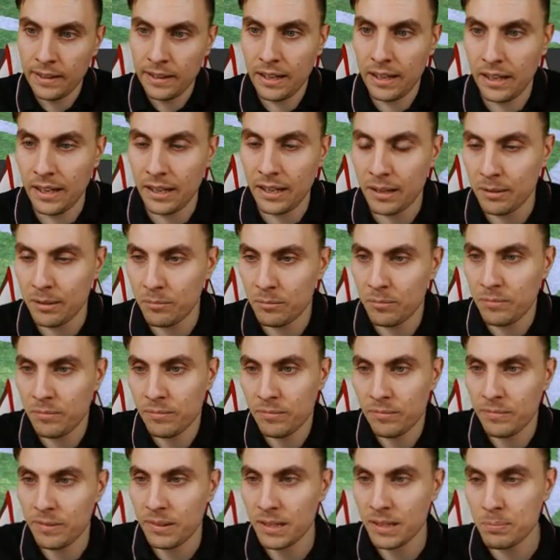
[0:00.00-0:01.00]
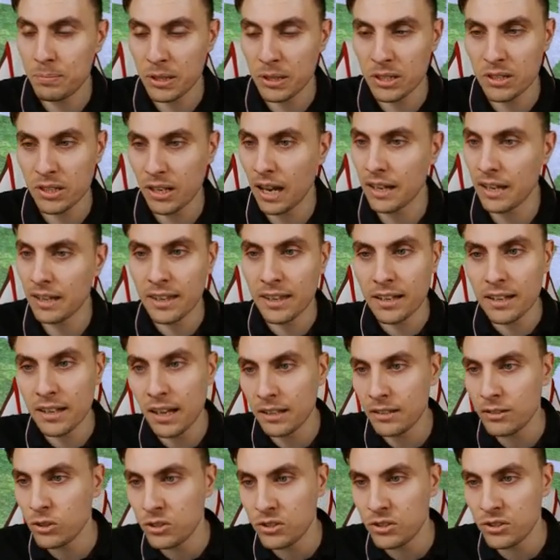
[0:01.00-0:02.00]
Um, especially I think
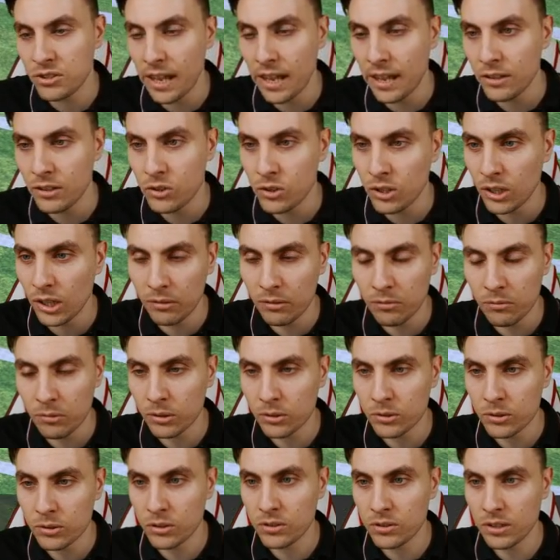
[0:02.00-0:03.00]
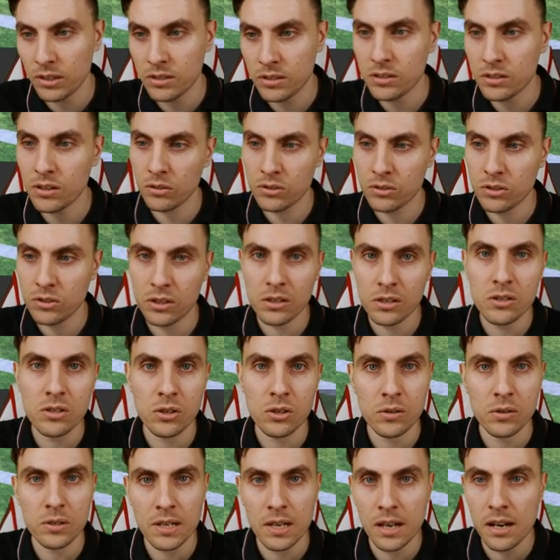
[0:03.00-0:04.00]
that just set in general, just it's got such
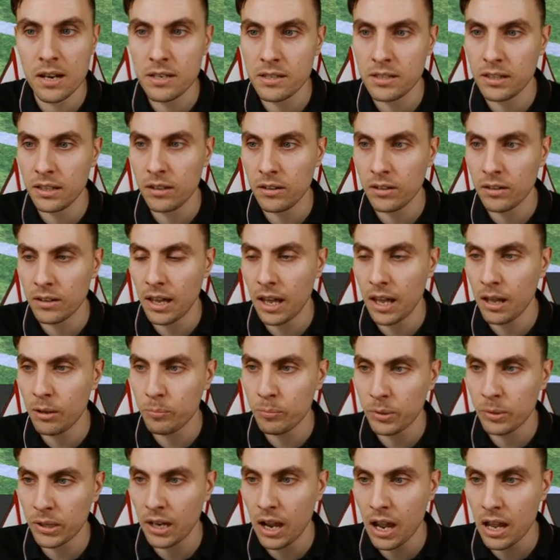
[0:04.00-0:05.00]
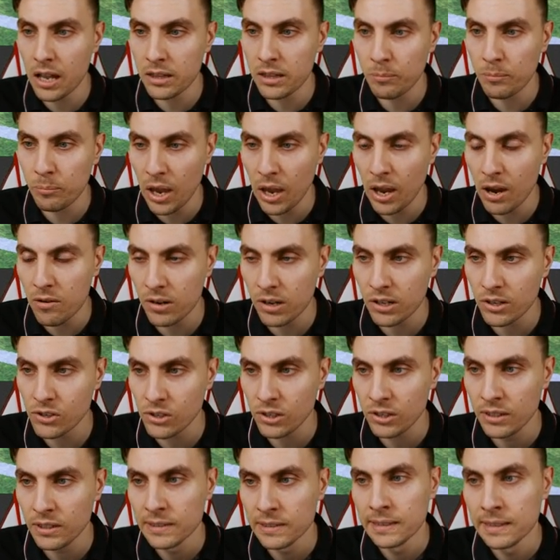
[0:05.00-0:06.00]
utility. You know, the helping hand, the
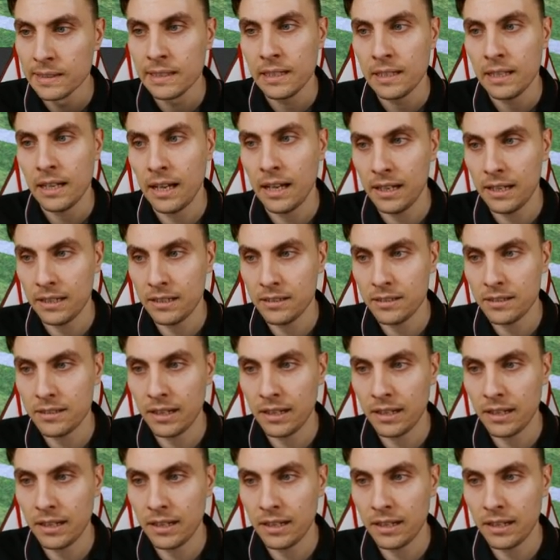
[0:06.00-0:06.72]
perish, and